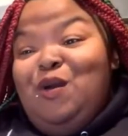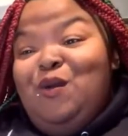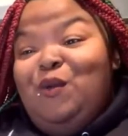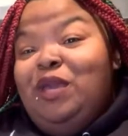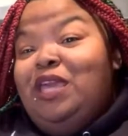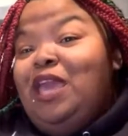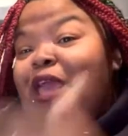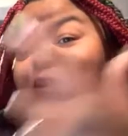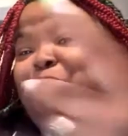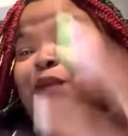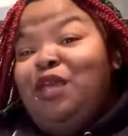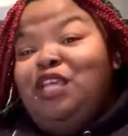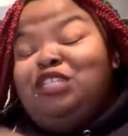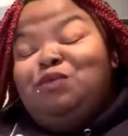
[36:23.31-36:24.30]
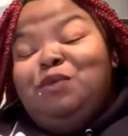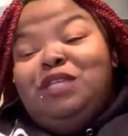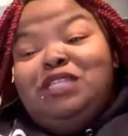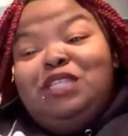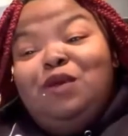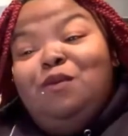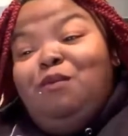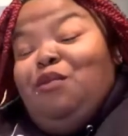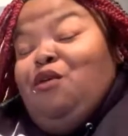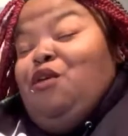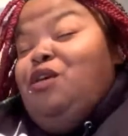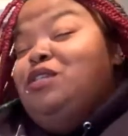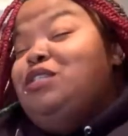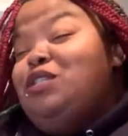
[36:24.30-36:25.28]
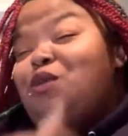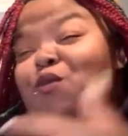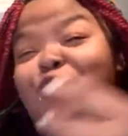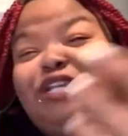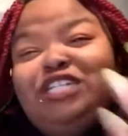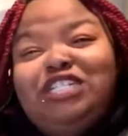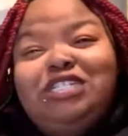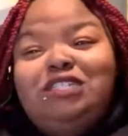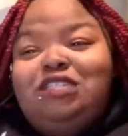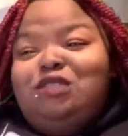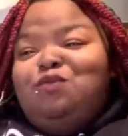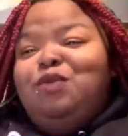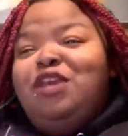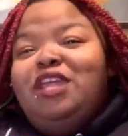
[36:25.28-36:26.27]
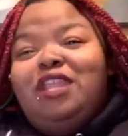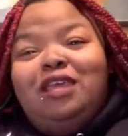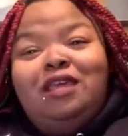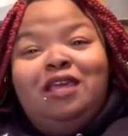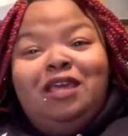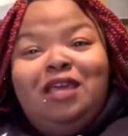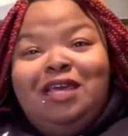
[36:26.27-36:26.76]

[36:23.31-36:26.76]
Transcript: when KP spit them boys and the way she spit it